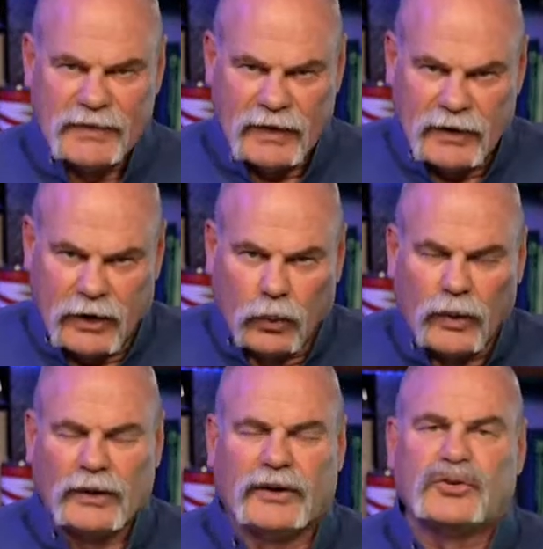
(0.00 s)
that are
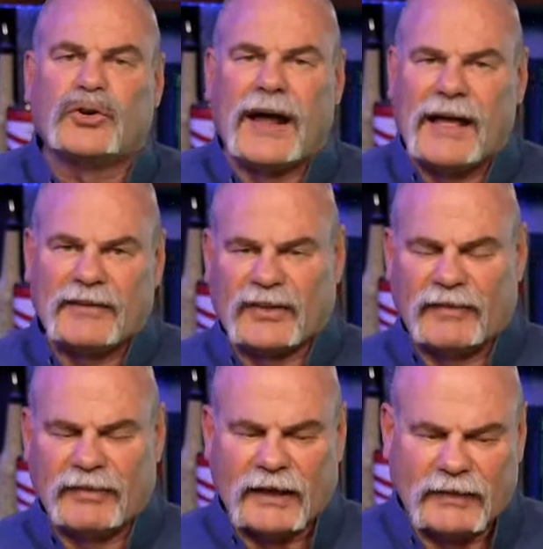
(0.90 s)
willing to try
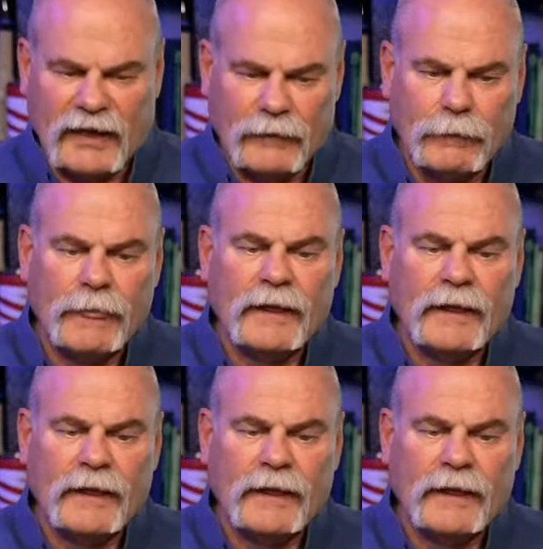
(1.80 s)
stuff like that.